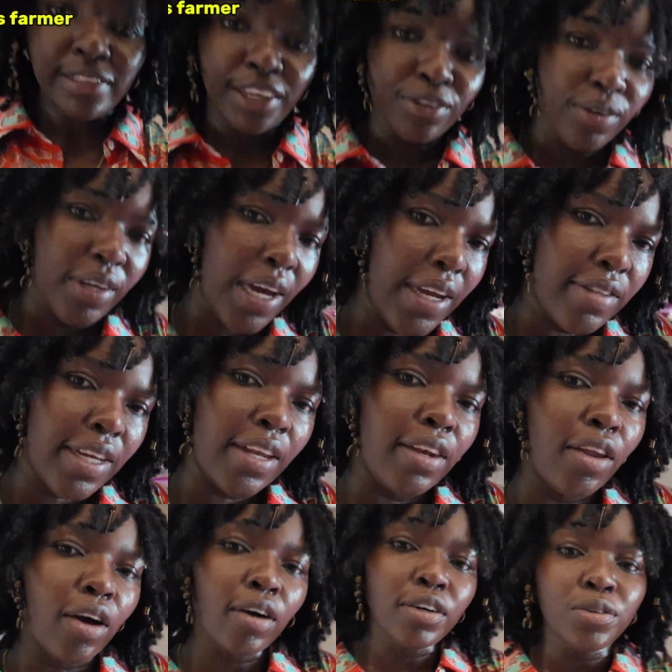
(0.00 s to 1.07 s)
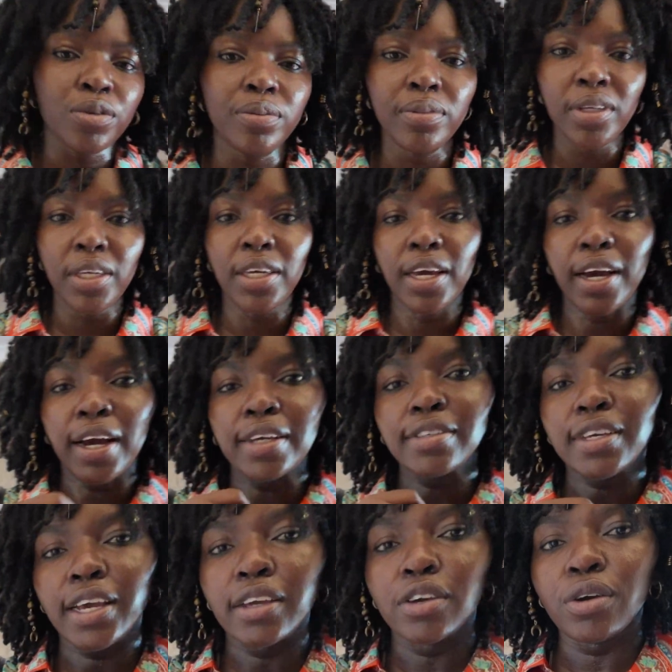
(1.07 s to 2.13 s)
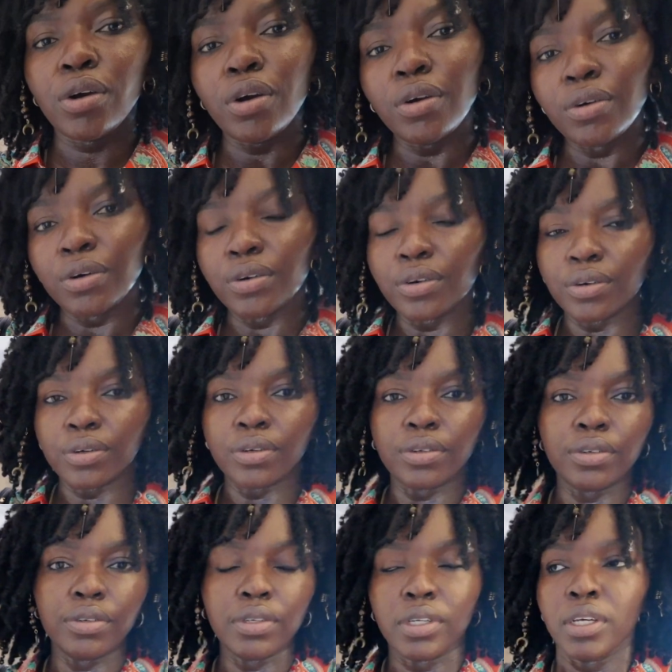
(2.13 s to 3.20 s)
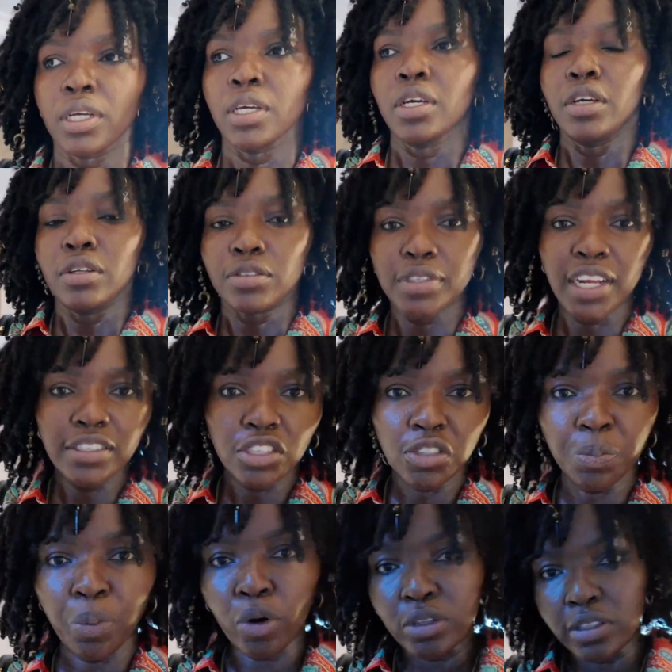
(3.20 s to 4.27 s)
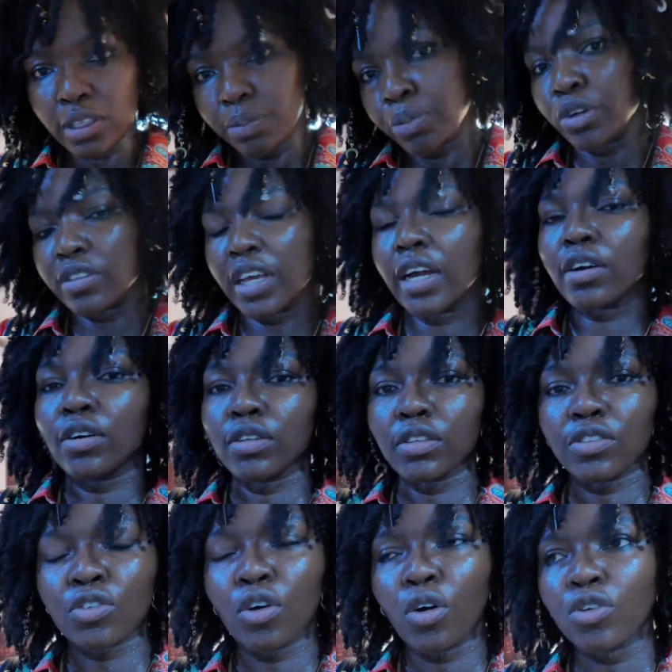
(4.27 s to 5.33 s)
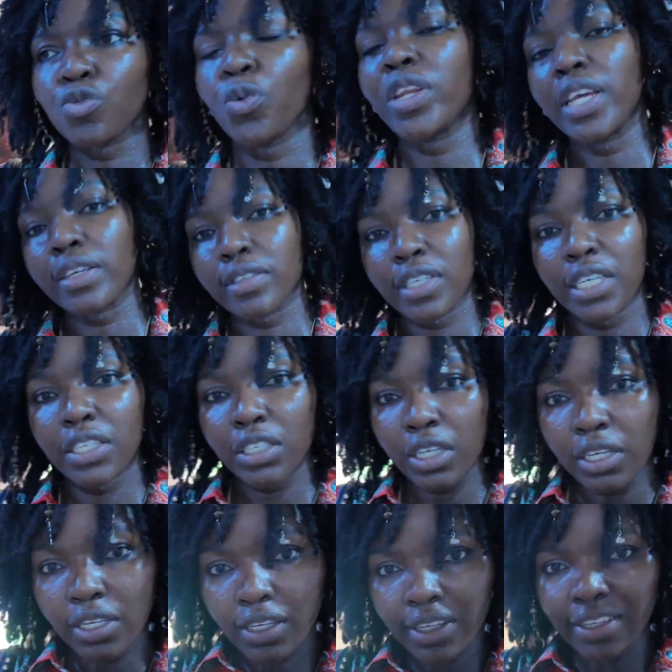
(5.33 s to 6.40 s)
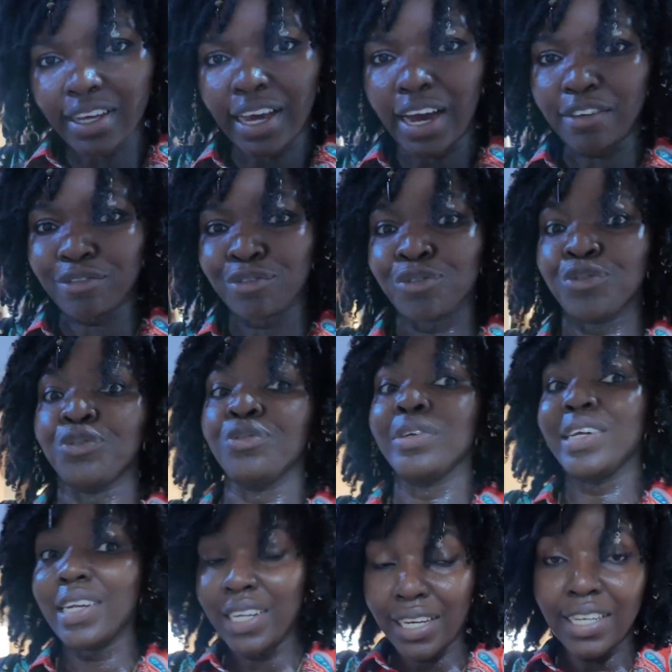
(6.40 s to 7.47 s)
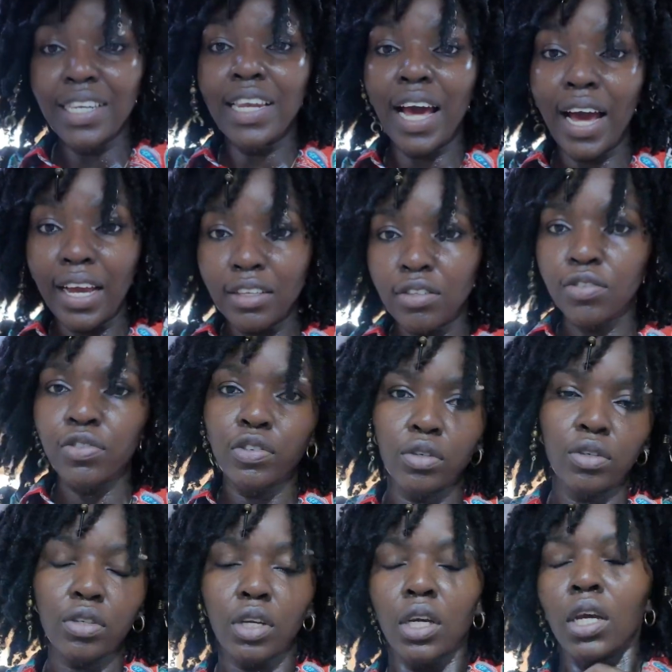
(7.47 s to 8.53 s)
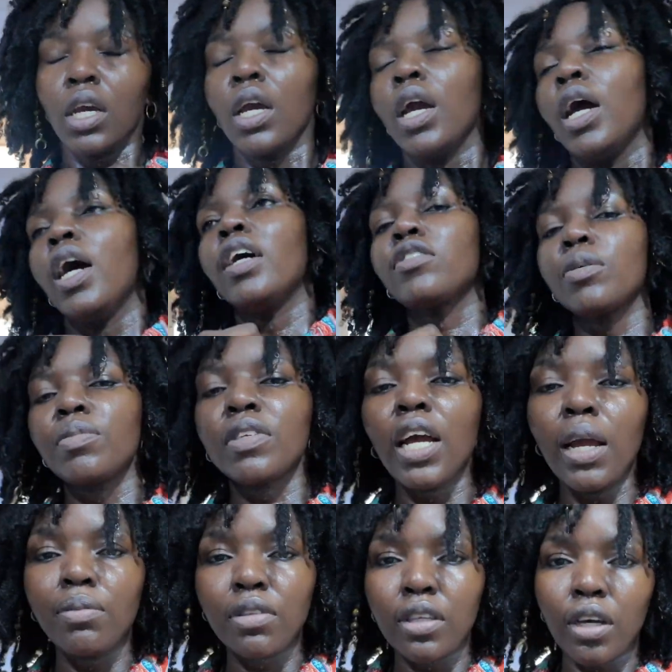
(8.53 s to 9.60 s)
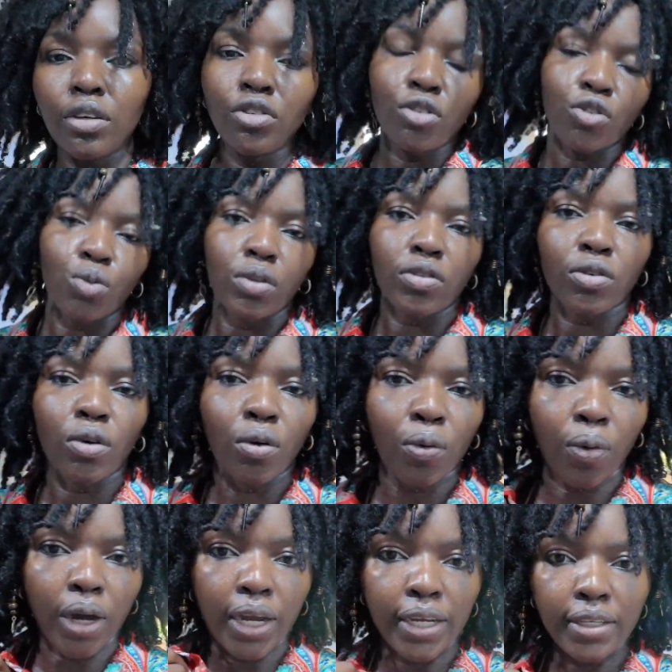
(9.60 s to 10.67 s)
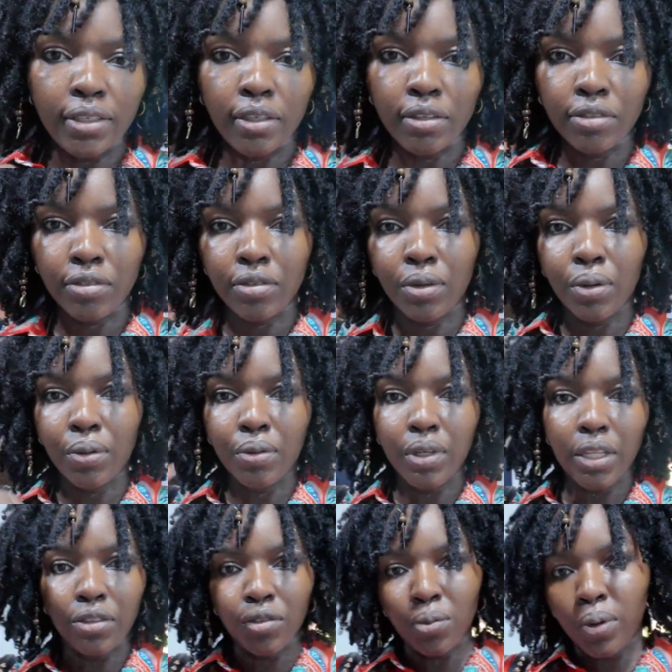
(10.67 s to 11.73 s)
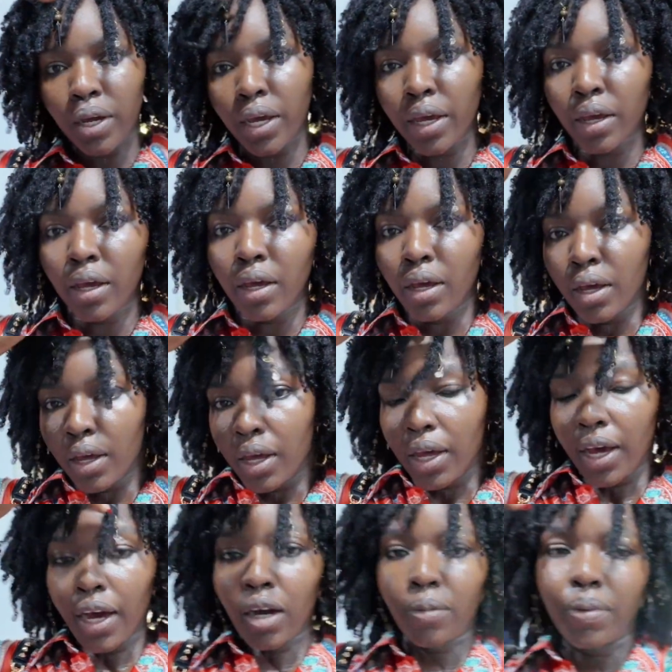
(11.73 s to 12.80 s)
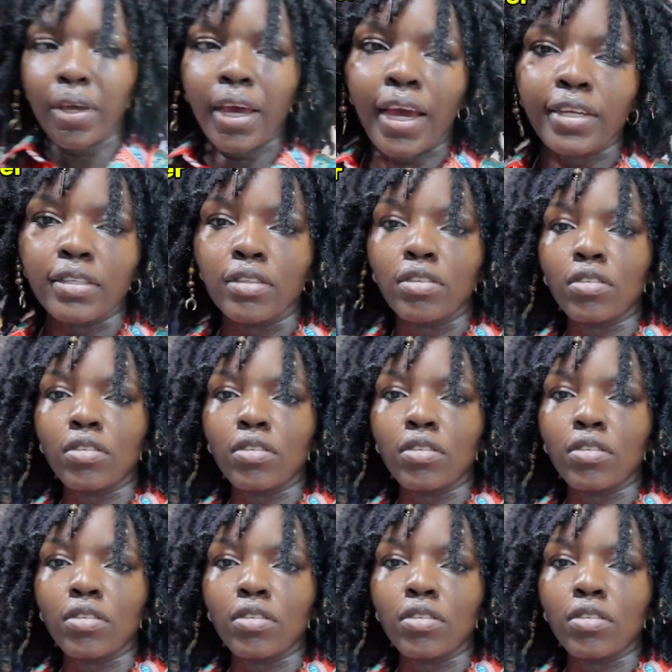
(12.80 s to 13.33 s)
take you guys along with me as I go. So there's this spot in Port Harcourt. It's called Wenex's Kitchen. They have really nice food, and sometimes girls just want to unwind. So that's where I'll be heading